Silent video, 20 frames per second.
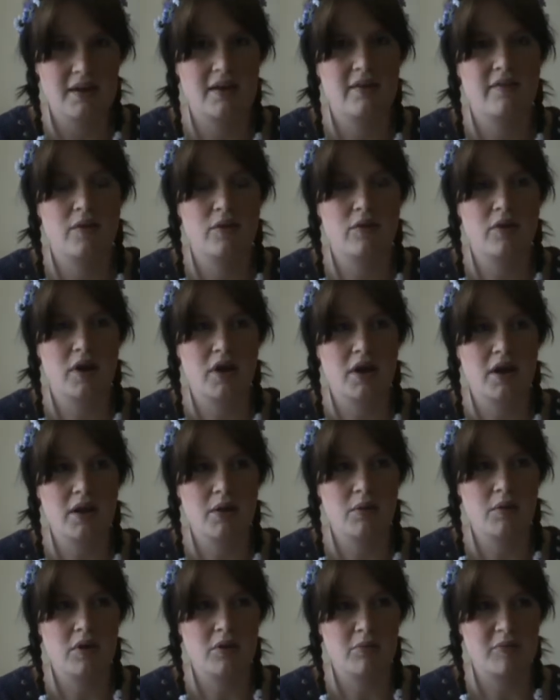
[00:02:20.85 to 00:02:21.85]
if it were a girl,
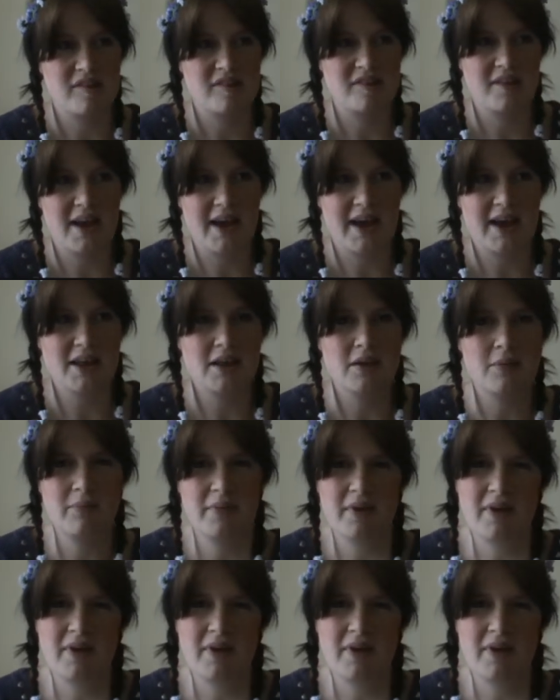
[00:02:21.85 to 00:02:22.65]
it was going to be Scarlet,